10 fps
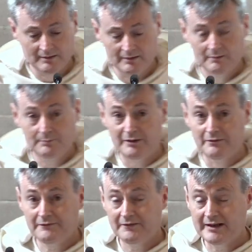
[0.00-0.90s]

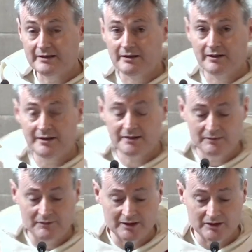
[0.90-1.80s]
Both leading lights of
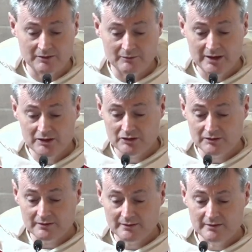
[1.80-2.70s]
their generation,
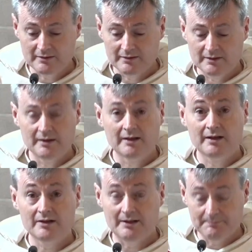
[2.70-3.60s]
and
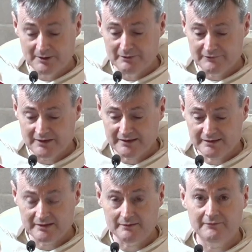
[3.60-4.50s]
yet both
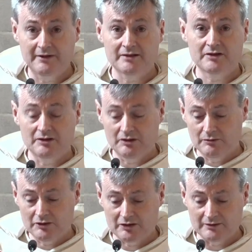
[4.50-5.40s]
destined for
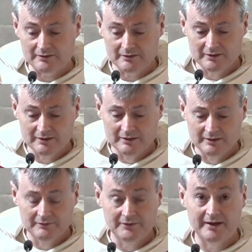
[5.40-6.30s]
execution
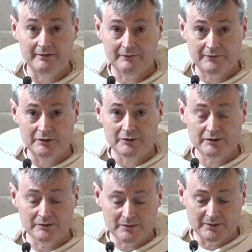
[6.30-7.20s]
for their refusal
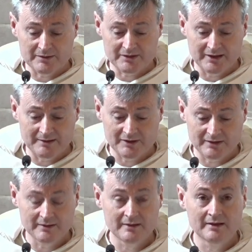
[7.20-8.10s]
to accept
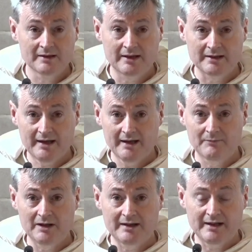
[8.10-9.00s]
King Henry
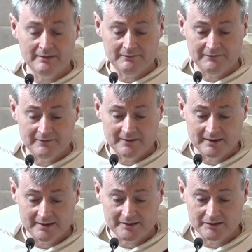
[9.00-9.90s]
VIII
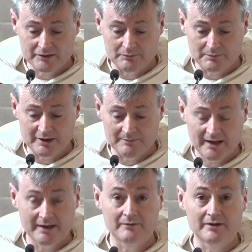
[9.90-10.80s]
as the supreme
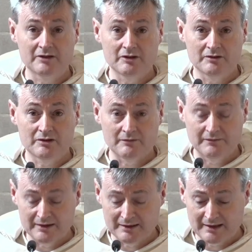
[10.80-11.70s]
head of the Church
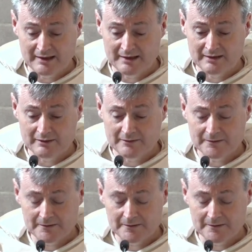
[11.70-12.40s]
in England.